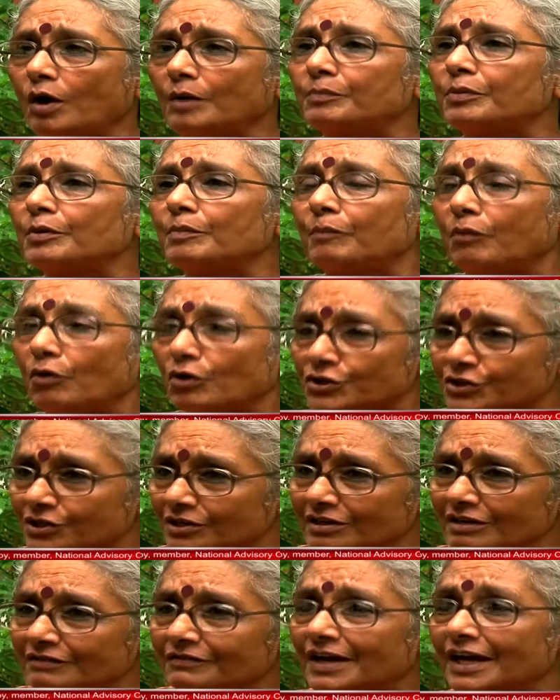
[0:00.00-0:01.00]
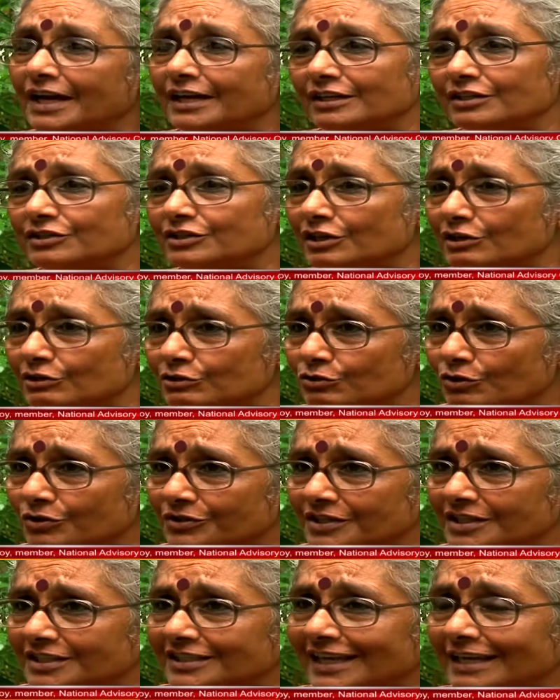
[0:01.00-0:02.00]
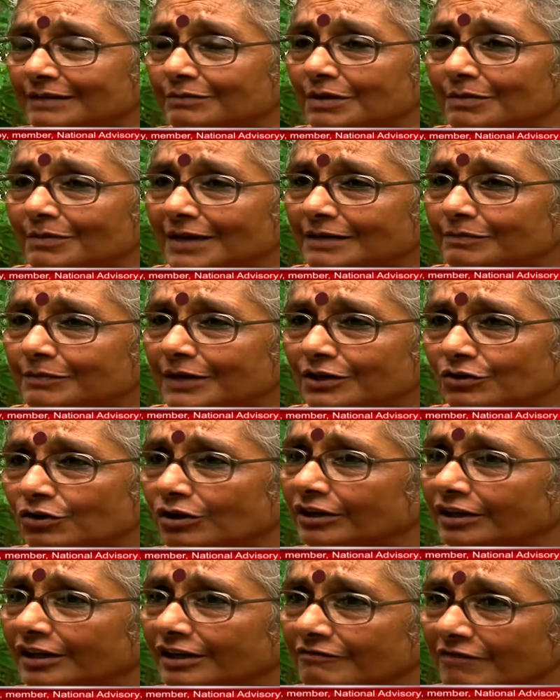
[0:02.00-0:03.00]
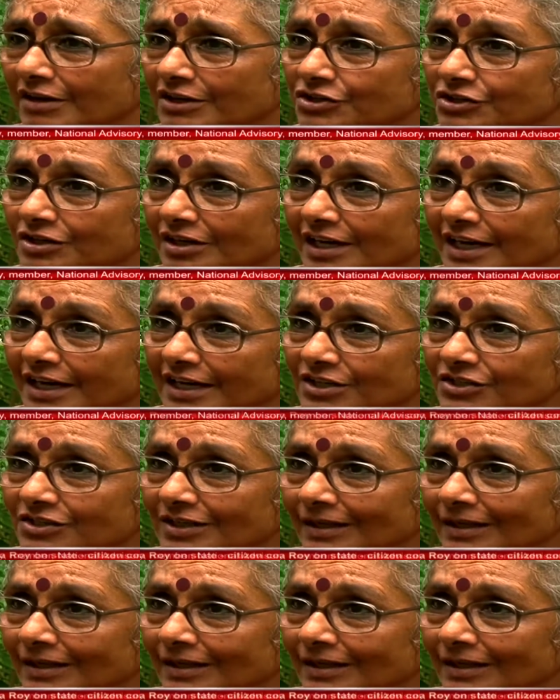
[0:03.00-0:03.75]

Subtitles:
what proportion of our energy resources can be met by non-conventional